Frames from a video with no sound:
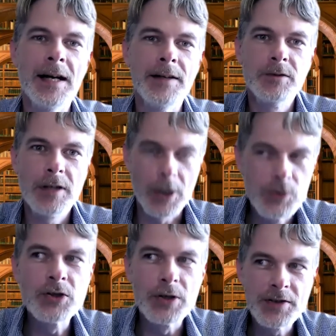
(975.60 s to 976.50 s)
and
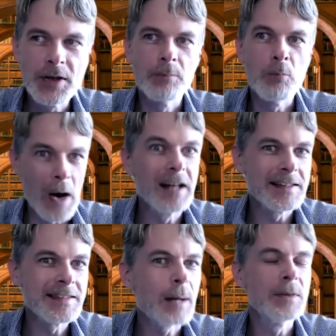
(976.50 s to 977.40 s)
closure is a
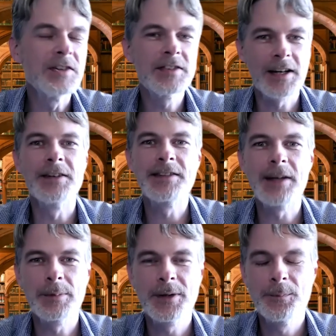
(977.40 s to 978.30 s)
well established
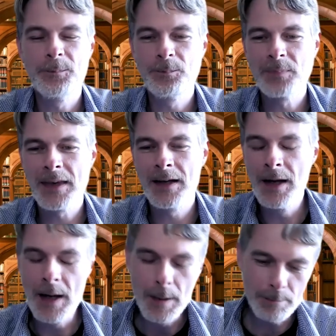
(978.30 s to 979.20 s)
concept.
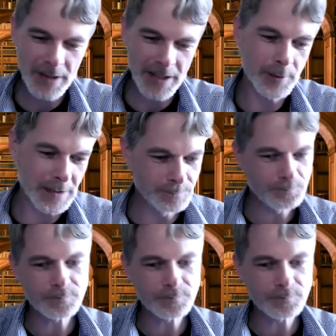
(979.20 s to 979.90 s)
But anyway,